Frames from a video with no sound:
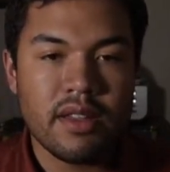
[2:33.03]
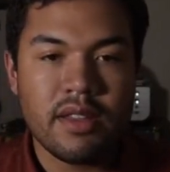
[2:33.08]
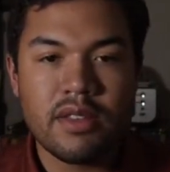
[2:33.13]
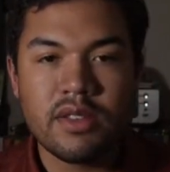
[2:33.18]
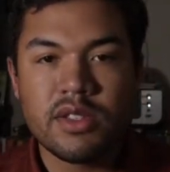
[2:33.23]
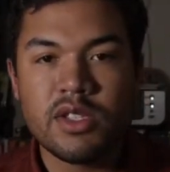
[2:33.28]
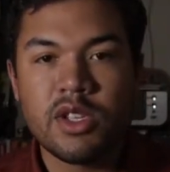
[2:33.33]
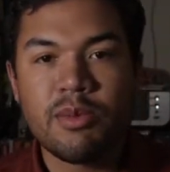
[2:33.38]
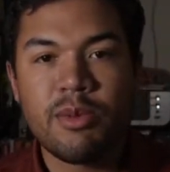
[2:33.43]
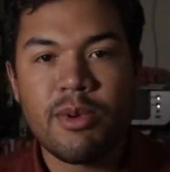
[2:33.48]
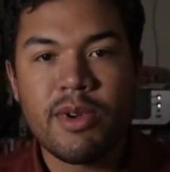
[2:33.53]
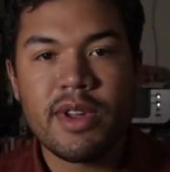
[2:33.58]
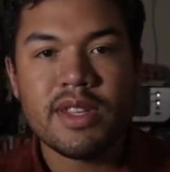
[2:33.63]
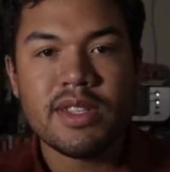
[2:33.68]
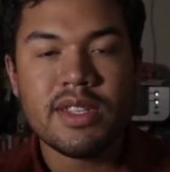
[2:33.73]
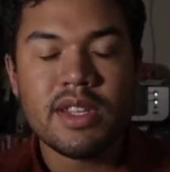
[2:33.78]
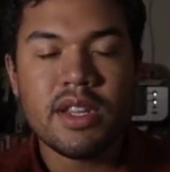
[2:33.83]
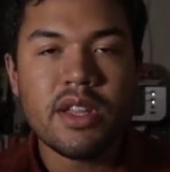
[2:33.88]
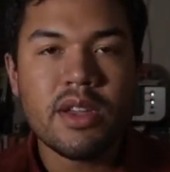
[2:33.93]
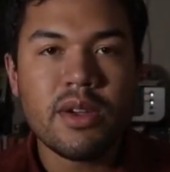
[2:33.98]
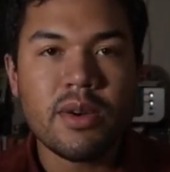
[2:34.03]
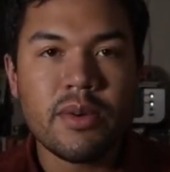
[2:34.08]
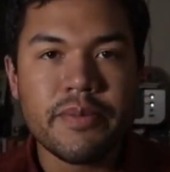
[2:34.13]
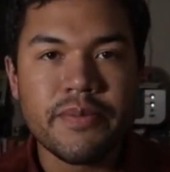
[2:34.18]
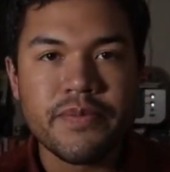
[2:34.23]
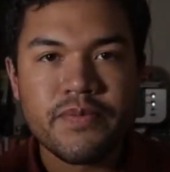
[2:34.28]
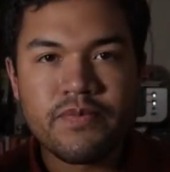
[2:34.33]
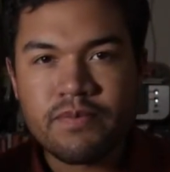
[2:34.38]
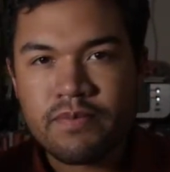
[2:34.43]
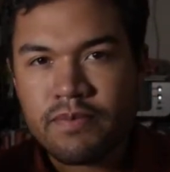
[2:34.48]
Super easy to do.
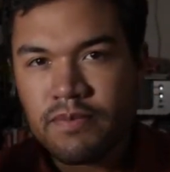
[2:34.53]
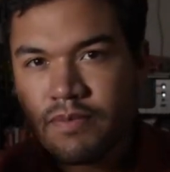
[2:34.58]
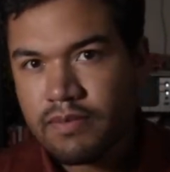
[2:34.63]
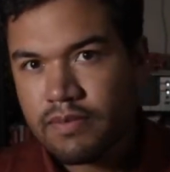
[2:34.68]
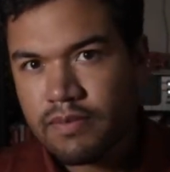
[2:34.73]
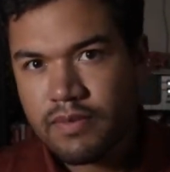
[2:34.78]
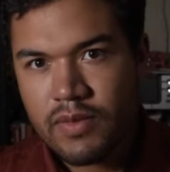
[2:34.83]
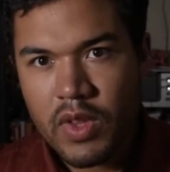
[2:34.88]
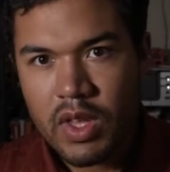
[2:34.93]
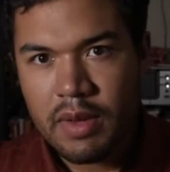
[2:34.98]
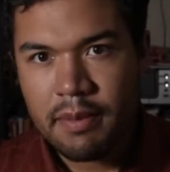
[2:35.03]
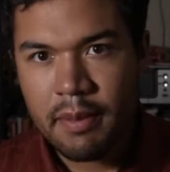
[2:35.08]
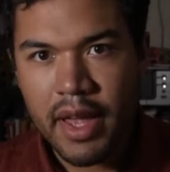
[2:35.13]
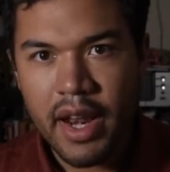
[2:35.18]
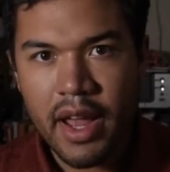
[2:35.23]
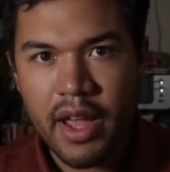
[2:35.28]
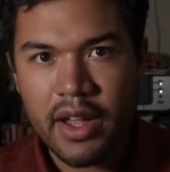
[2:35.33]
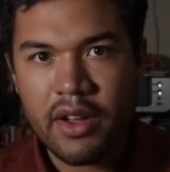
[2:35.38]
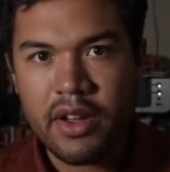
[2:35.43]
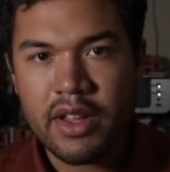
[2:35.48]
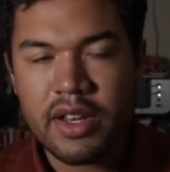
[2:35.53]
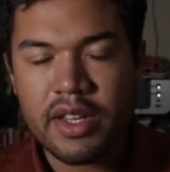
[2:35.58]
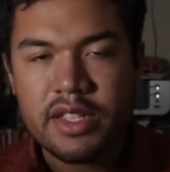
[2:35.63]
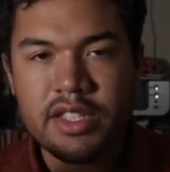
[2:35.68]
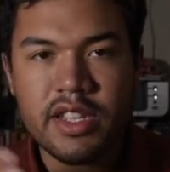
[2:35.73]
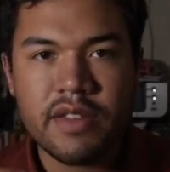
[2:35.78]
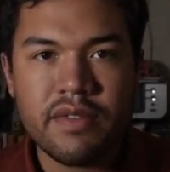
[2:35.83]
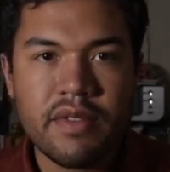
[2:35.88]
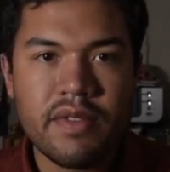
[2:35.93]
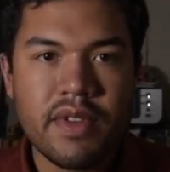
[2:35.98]
My Nikon
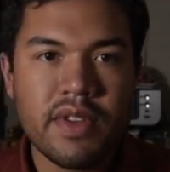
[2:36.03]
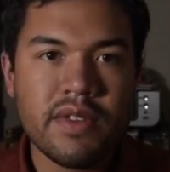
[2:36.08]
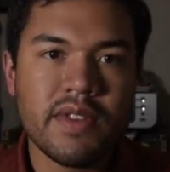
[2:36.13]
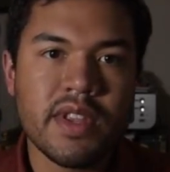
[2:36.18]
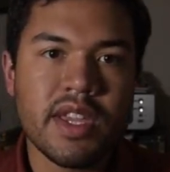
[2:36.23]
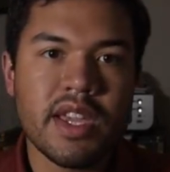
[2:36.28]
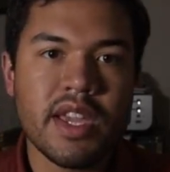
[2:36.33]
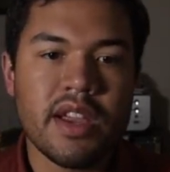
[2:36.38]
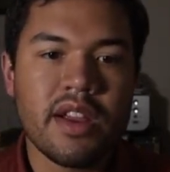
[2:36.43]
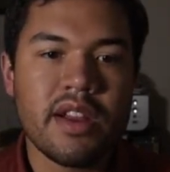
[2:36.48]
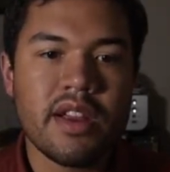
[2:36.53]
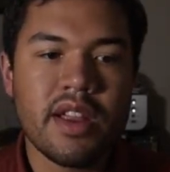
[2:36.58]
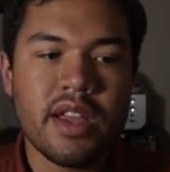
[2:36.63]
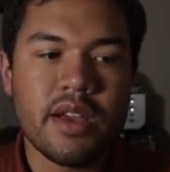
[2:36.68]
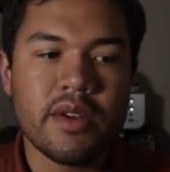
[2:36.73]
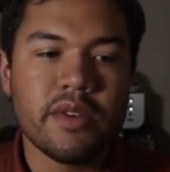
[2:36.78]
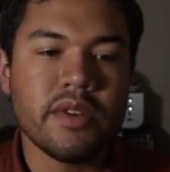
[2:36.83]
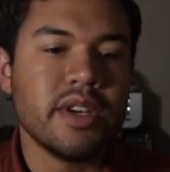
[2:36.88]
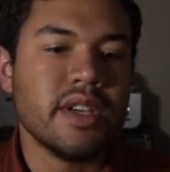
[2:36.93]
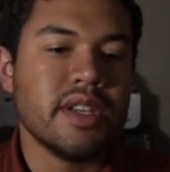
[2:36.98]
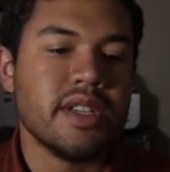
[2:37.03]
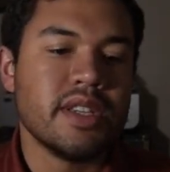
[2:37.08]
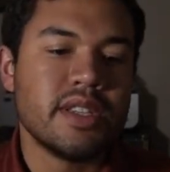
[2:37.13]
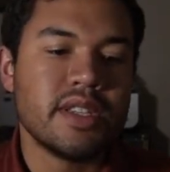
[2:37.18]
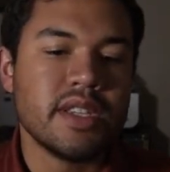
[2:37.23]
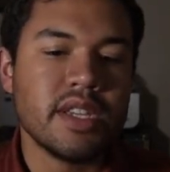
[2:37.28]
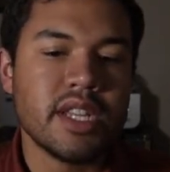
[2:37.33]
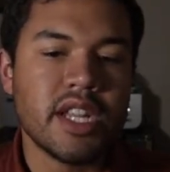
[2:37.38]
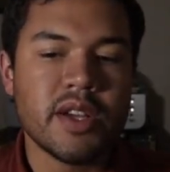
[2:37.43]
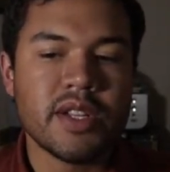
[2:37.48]
D750 here, it
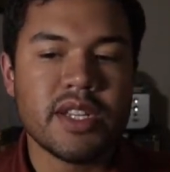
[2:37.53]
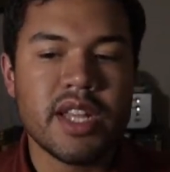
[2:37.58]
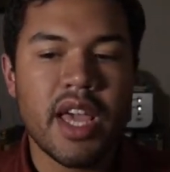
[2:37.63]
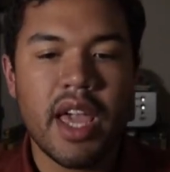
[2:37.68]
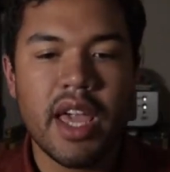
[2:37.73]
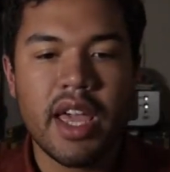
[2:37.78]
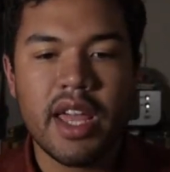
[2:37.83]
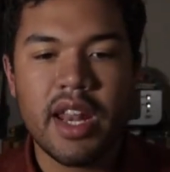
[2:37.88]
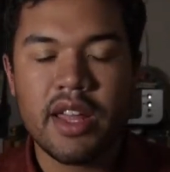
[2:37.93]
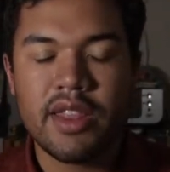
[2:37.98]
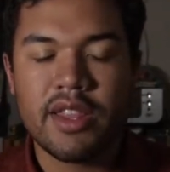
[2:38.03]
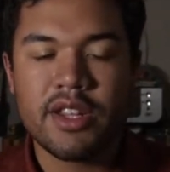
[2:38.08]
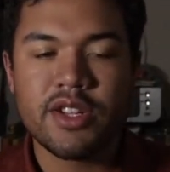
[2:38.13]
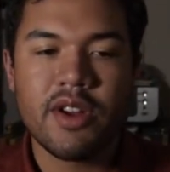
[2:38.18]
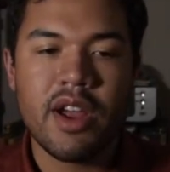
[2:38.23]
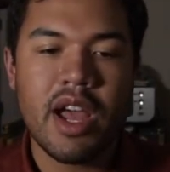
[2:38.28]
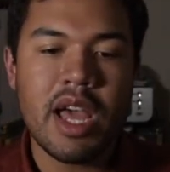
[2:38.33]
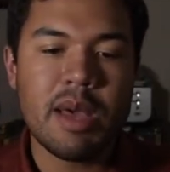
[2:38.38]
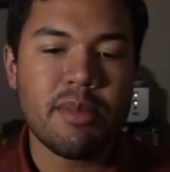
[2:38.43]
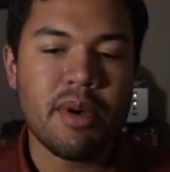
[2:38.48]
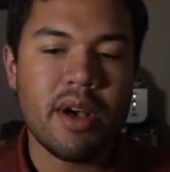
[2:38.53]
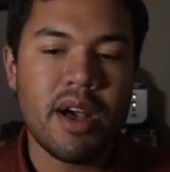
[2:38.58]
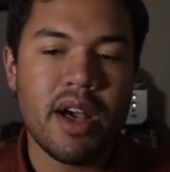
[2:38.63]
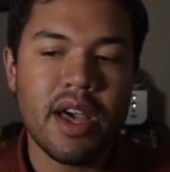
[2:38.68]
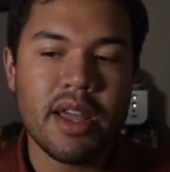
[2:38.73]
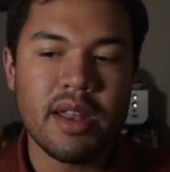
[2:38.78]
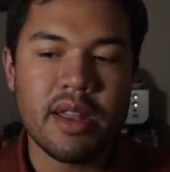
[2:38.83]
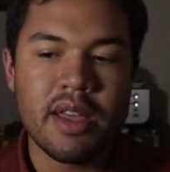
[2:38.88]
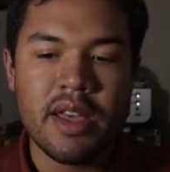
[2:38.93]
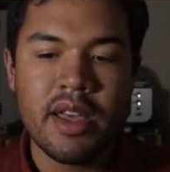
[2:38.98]
was, taking out the
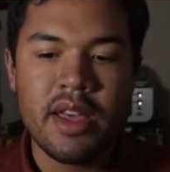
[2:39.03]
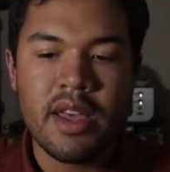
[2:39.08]
tripod,